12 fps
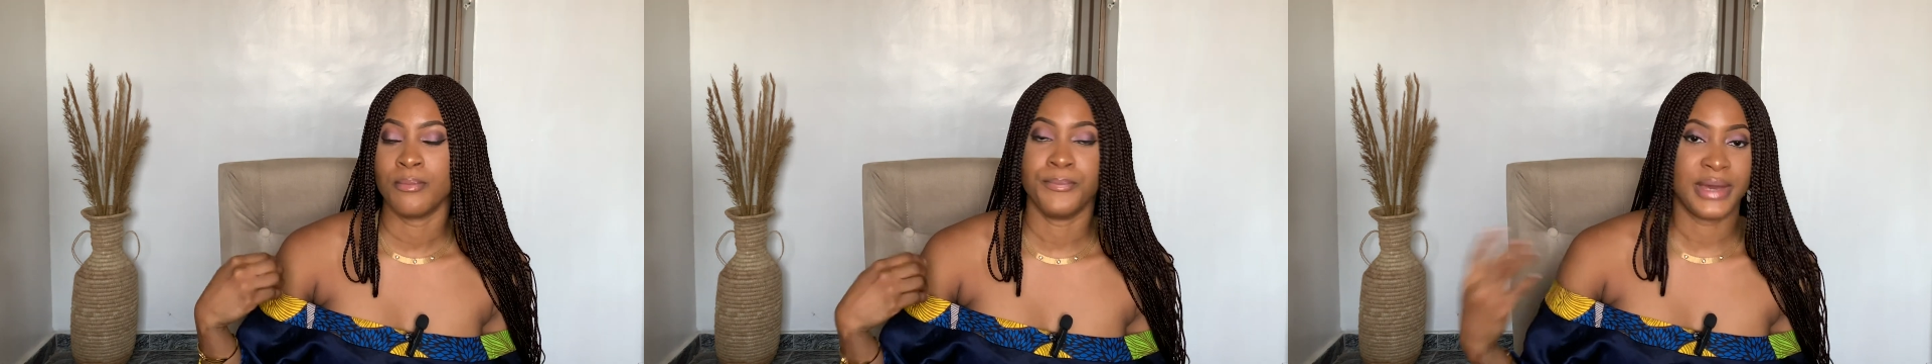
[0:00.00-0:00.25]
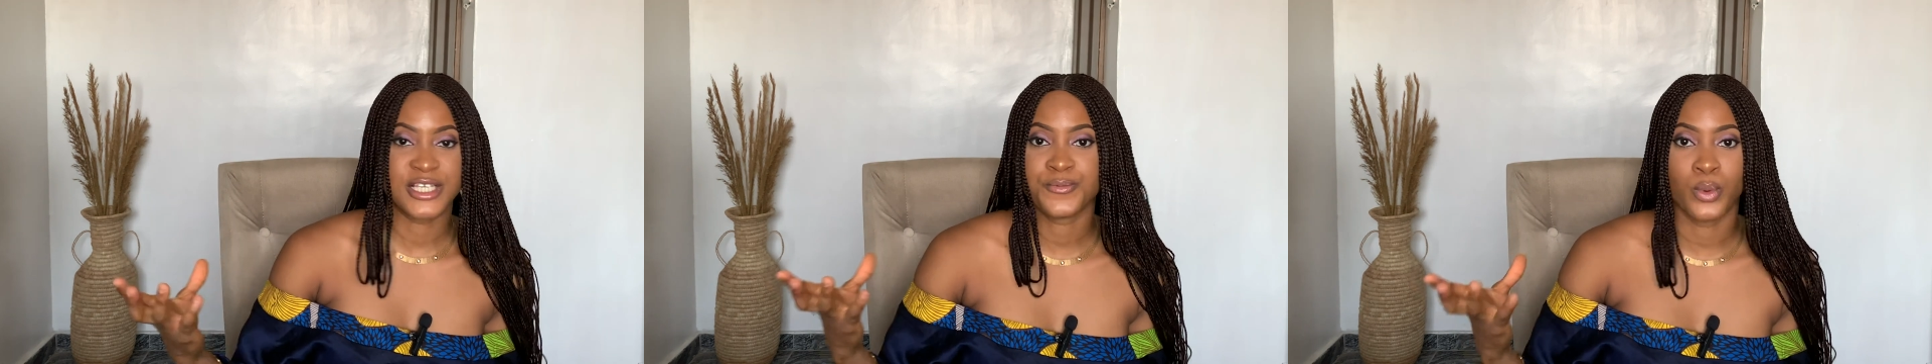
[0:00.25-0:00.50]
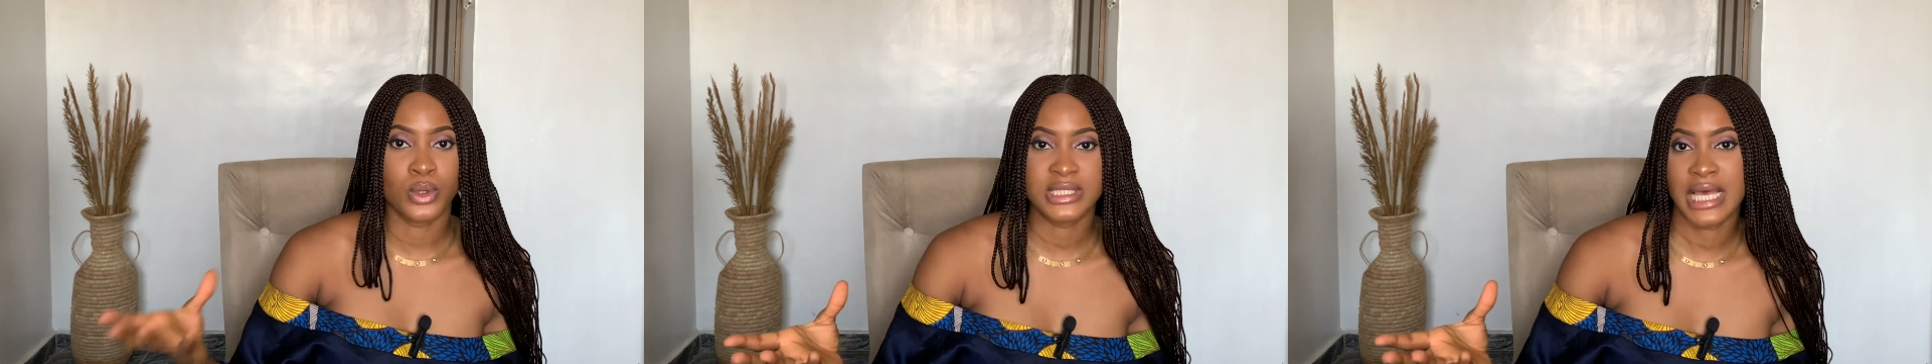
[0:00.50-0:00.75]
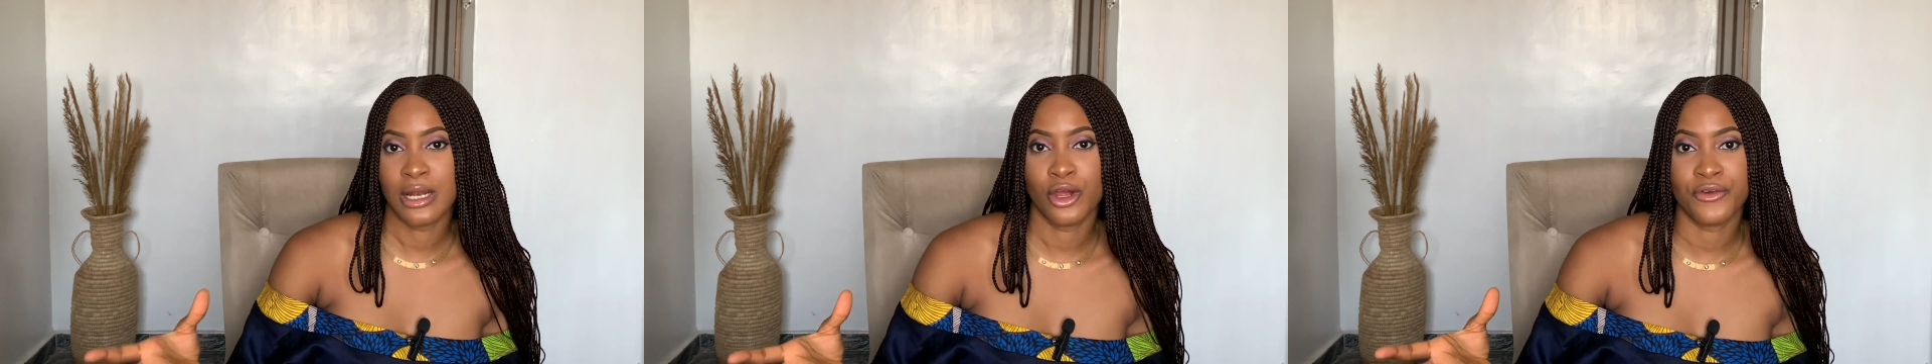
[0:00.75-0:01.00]
bespoke
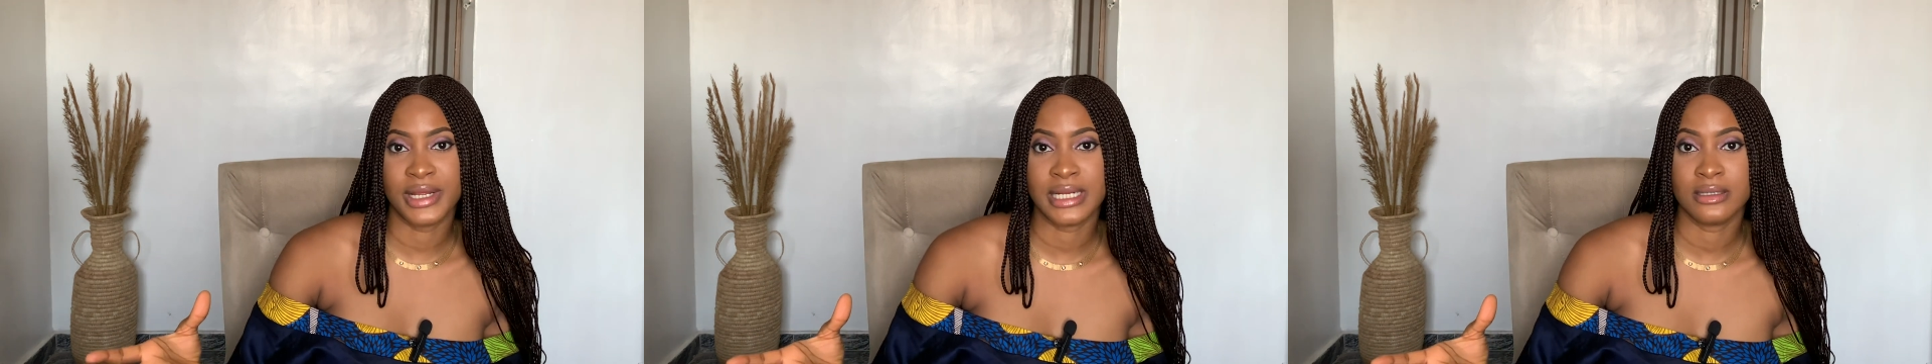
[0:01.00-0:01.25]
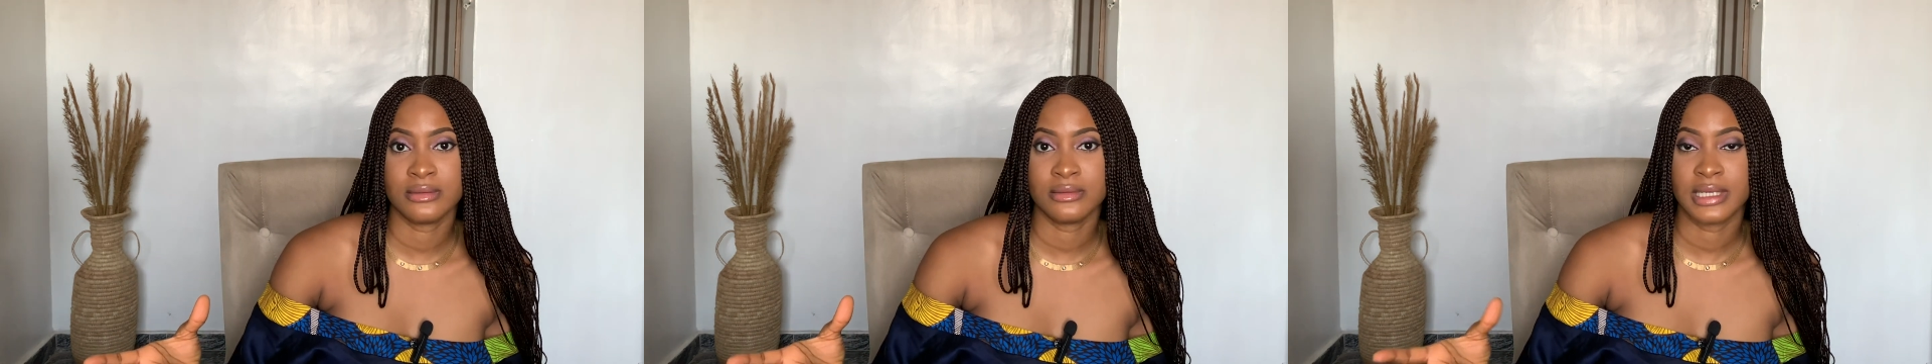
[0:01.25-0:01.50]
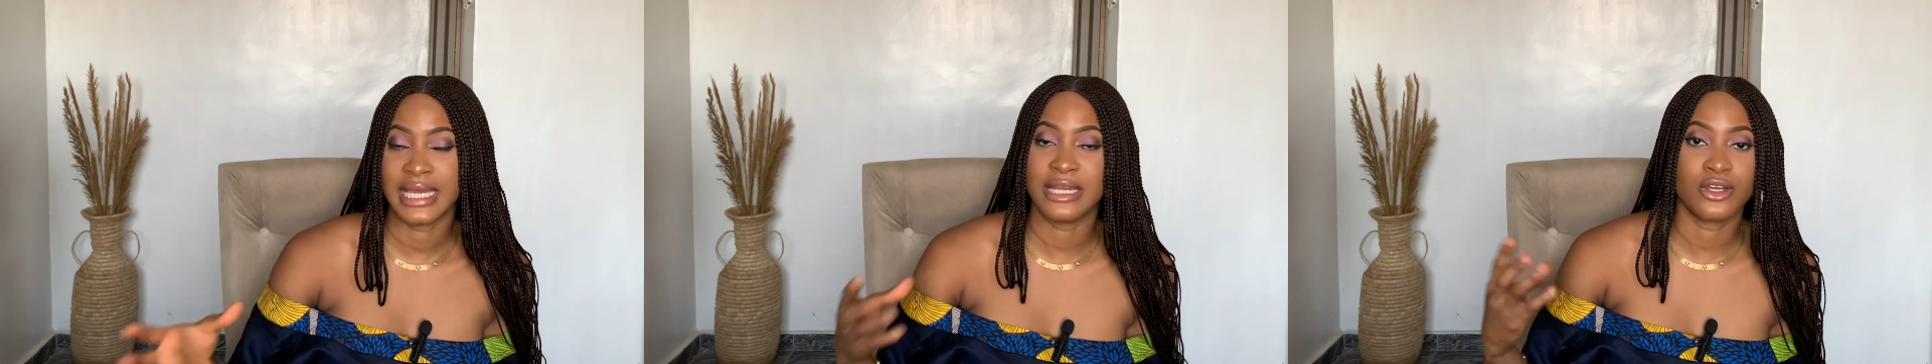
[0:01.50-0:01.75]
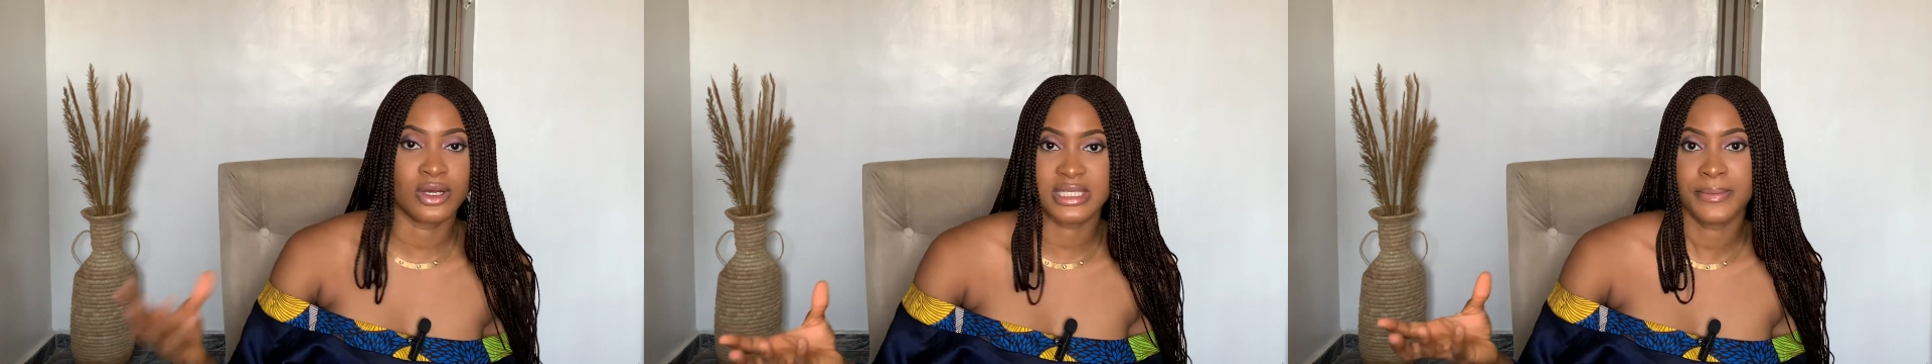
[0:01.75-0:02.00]
tailoring, it
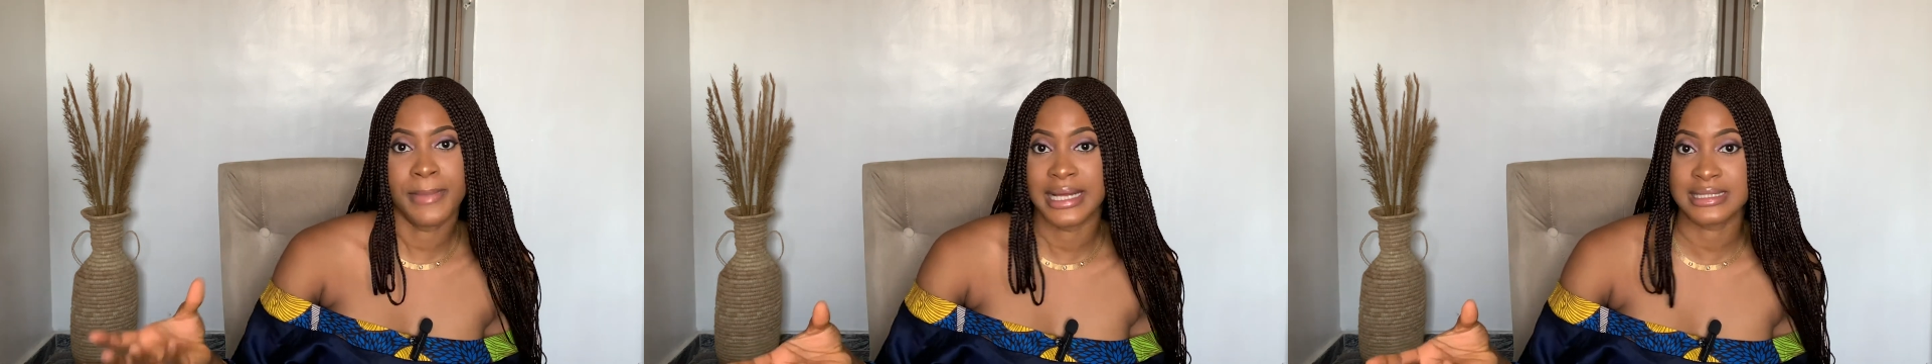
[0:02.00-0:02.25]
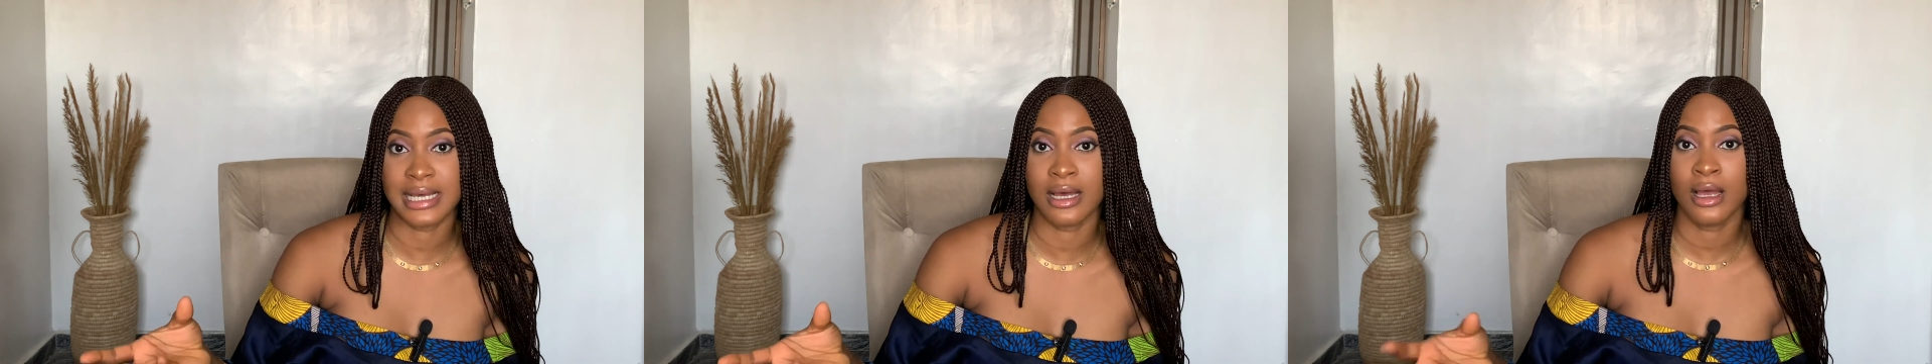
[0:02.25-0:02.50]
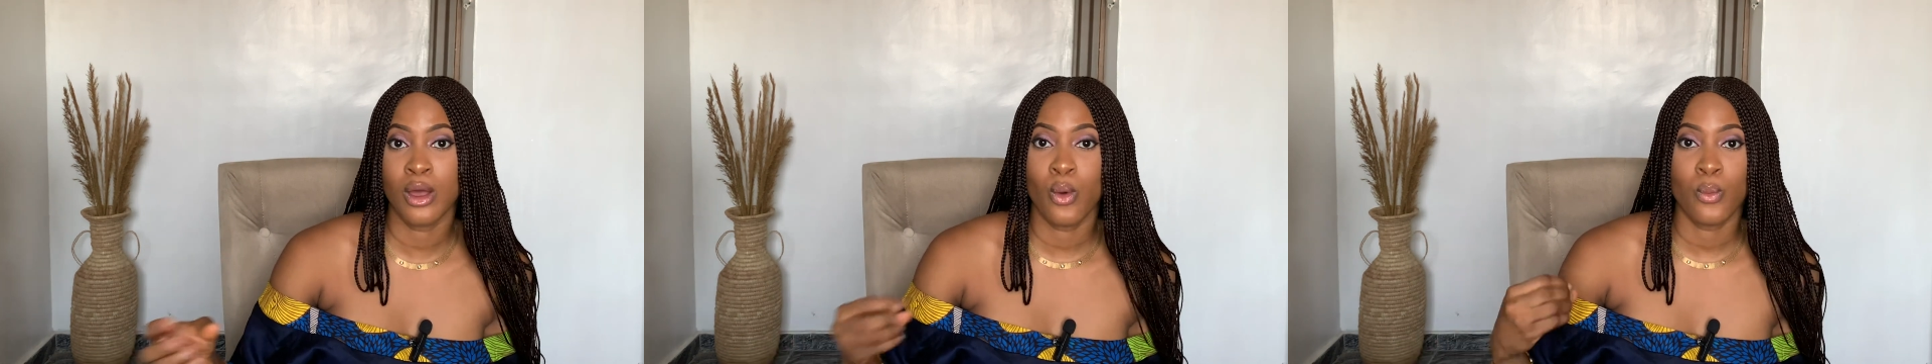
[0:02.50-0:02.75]
doesn't matter.